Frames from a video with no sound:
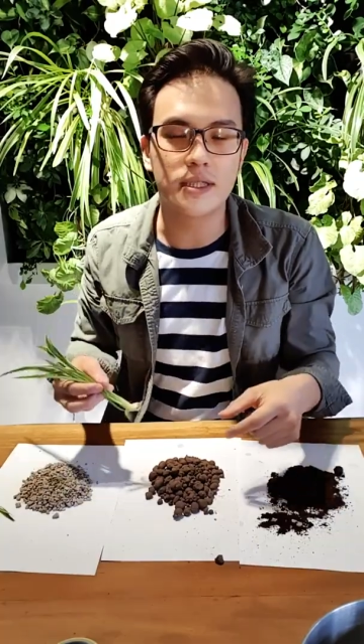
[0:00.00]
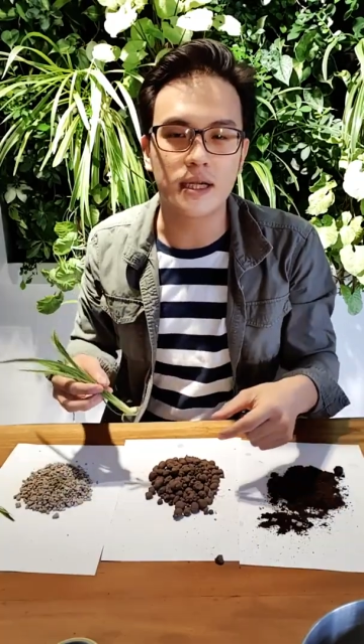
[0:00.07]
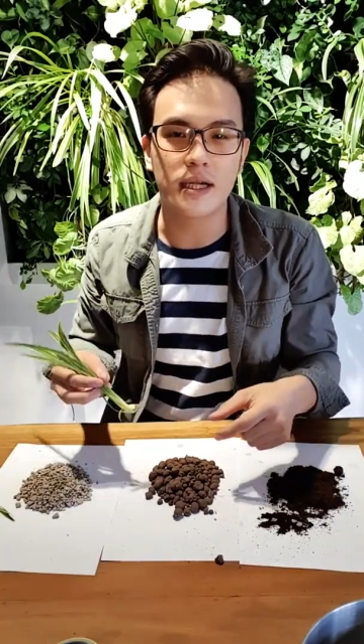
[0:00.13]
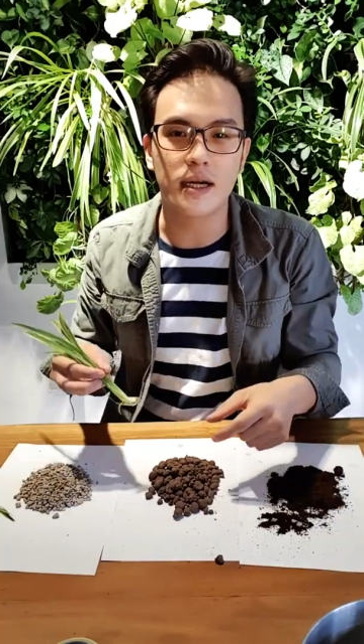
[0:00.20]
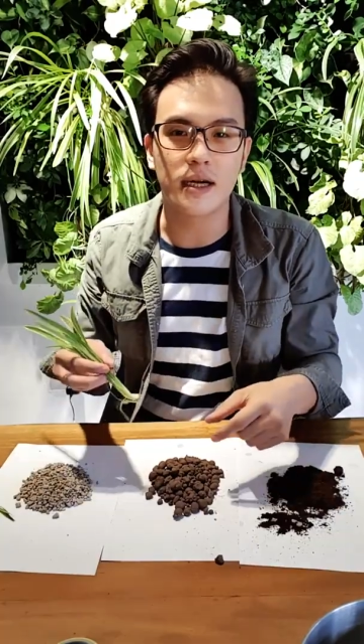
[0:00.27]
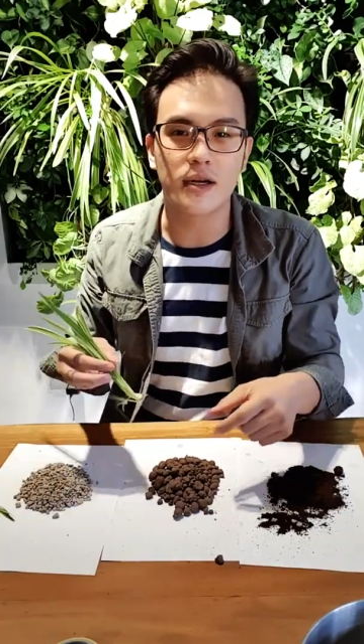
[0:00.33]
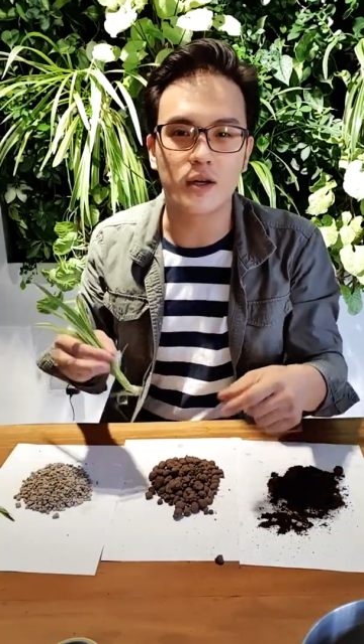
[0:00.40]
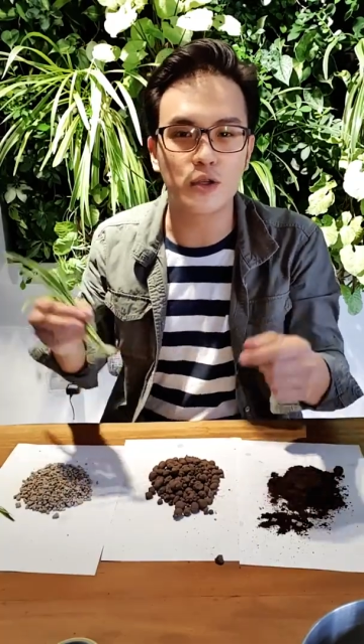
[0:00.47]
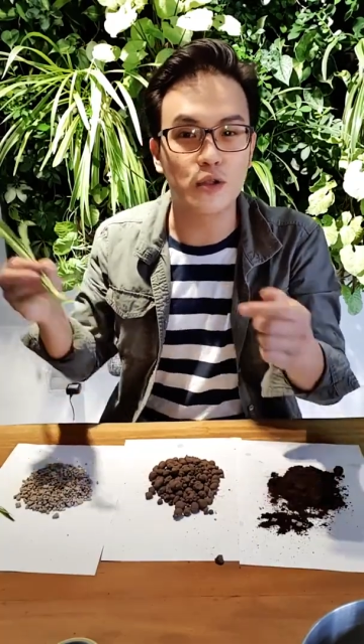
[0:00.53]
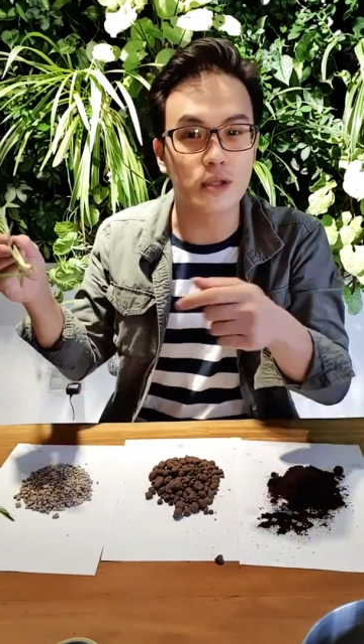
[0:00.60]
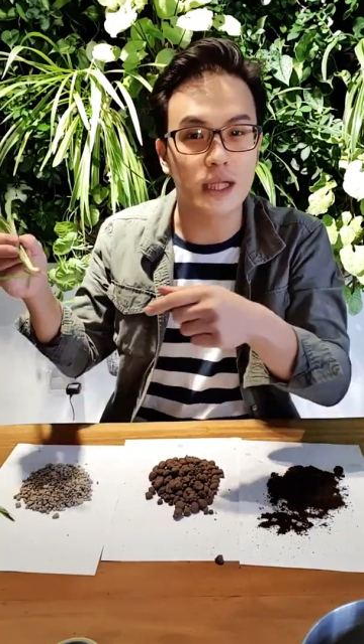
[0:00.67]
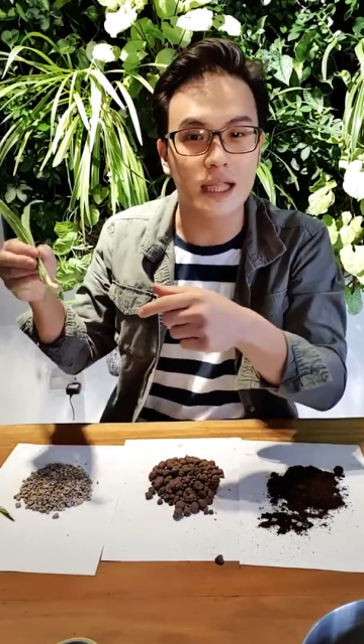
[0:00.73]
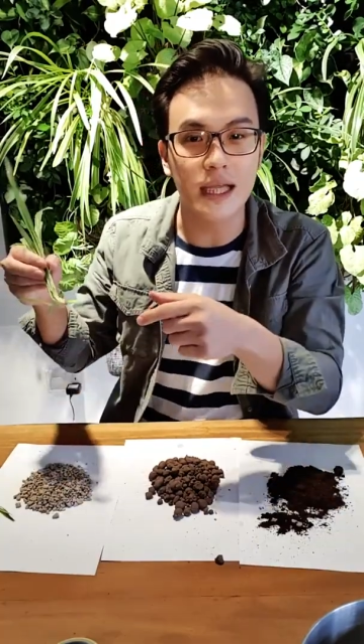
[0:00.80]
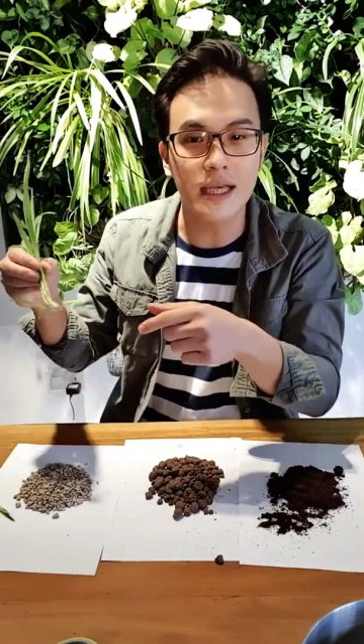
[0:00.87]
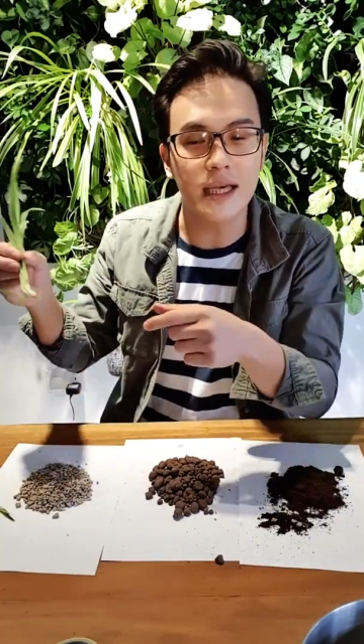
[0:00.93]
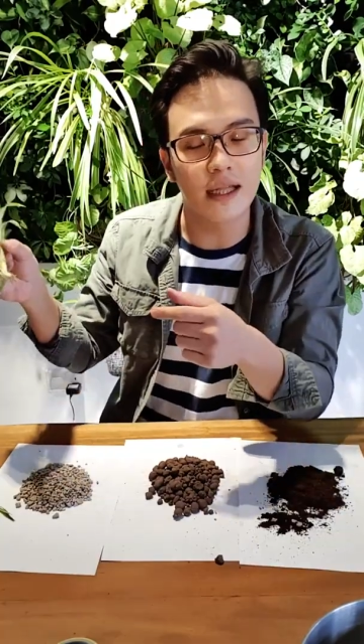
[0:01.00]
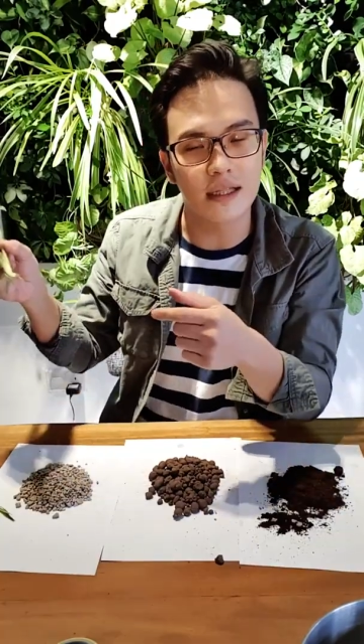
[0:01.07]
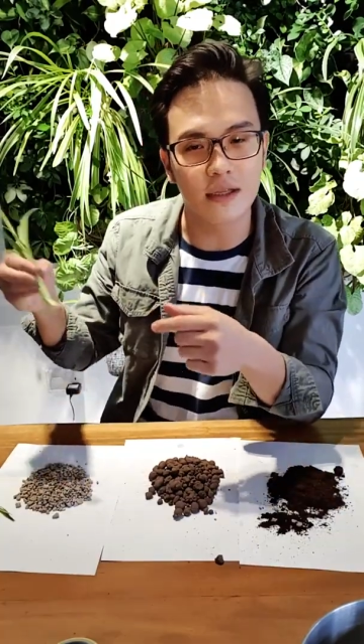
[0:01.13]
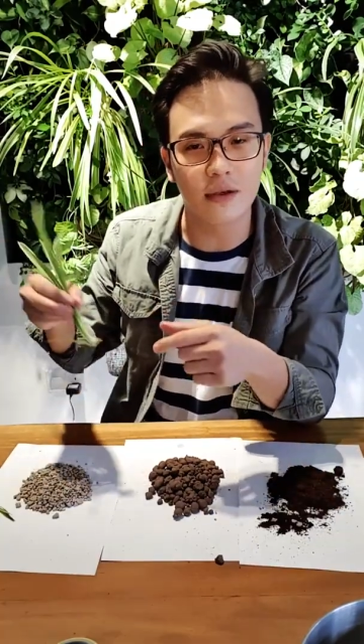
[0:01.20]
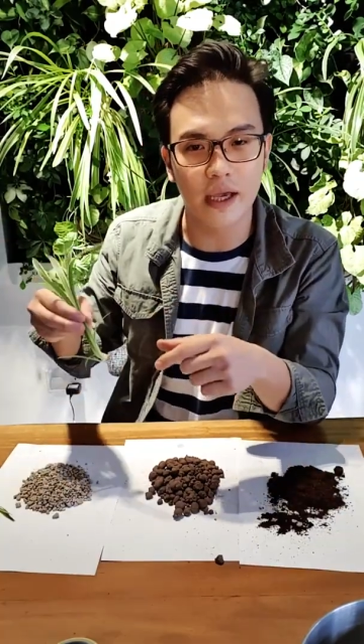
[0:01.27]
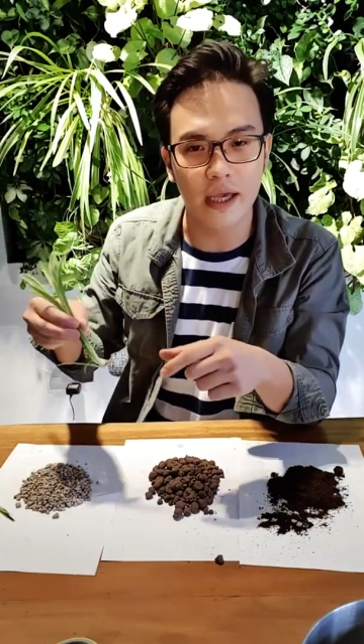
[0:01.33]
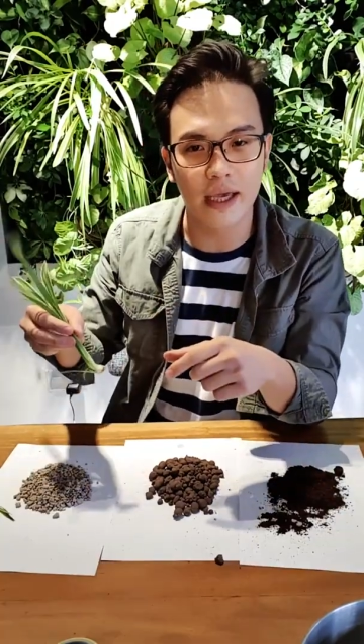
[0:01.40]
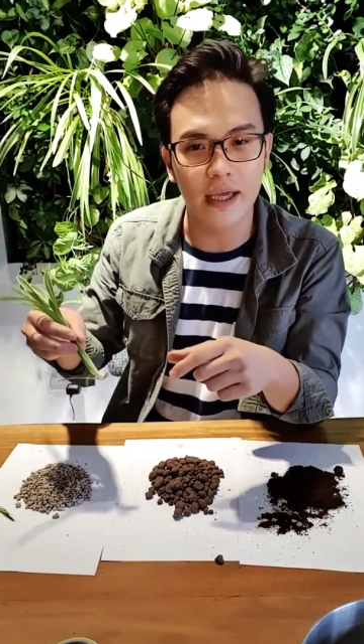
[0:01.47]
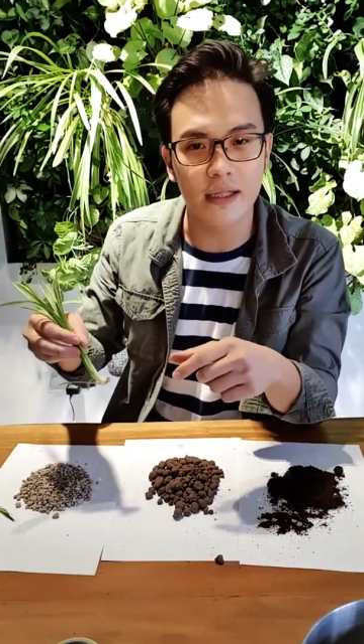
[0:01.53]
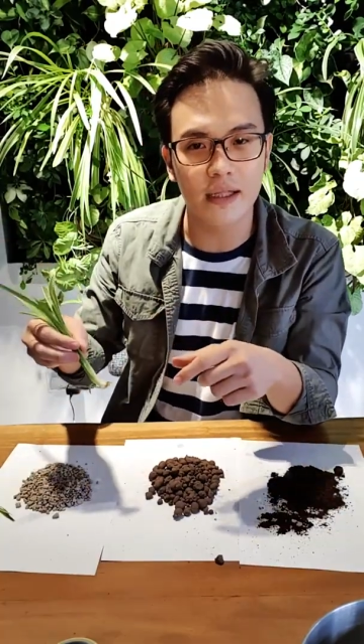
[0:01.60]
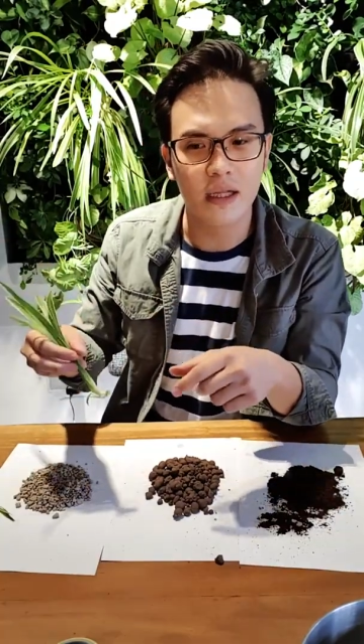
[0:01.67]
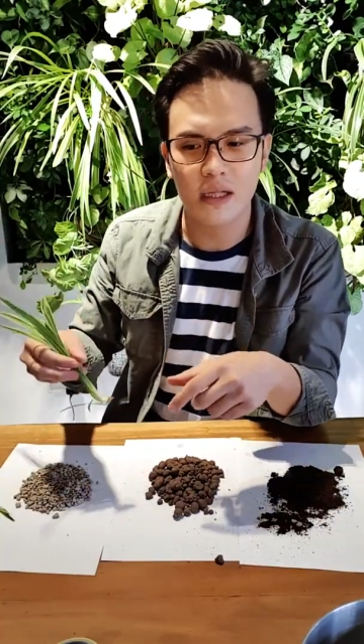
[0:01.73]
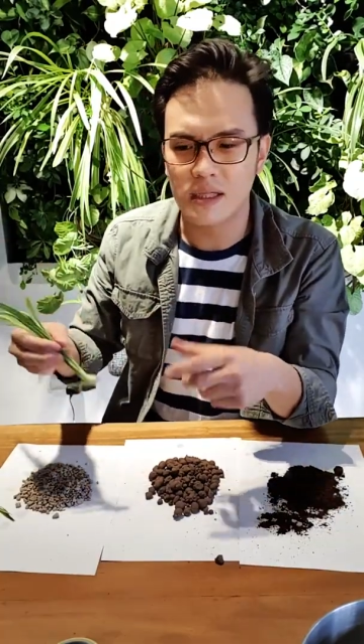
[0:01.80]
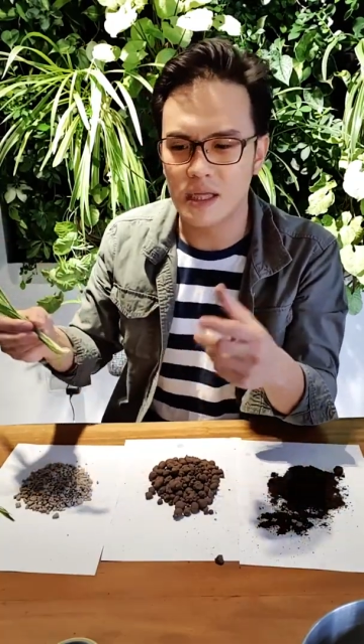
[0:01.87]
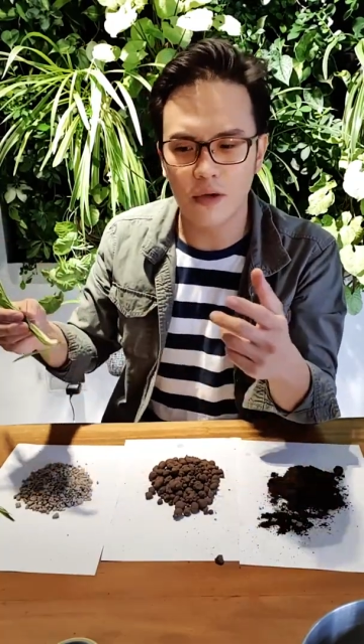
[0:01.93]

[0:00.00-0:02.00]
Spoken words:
go to the link and you can get,